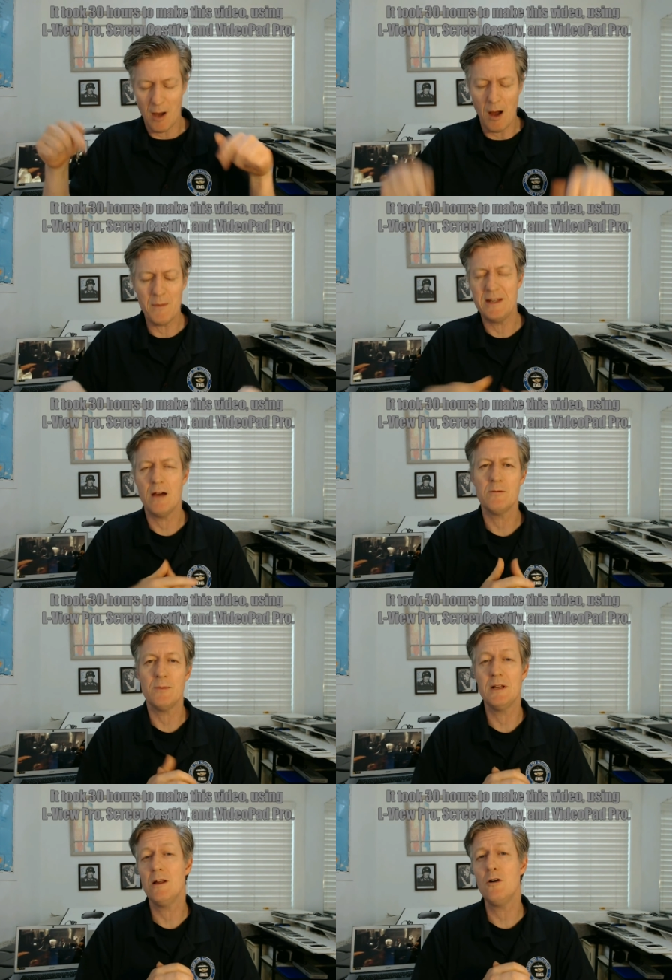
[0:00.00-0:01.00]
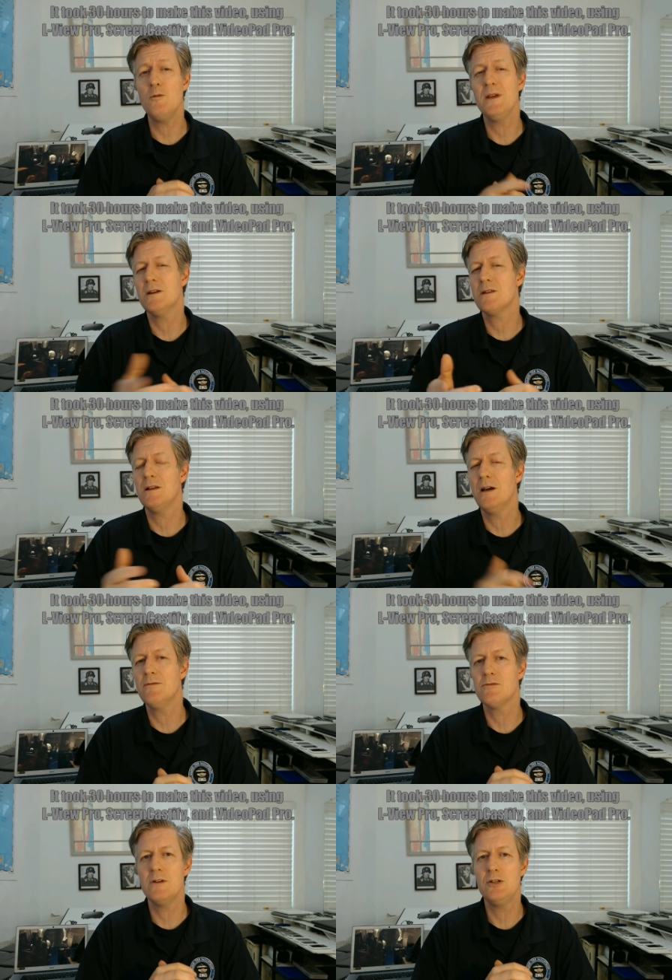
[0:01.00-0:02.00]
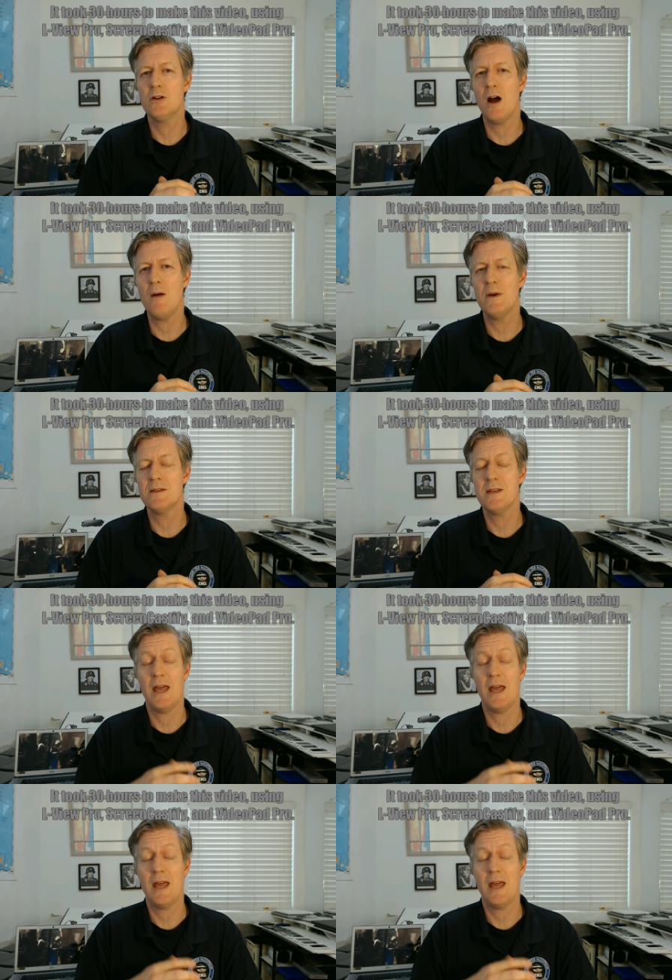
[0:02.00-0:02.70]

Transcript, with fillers: comment down below because I love to read your comments.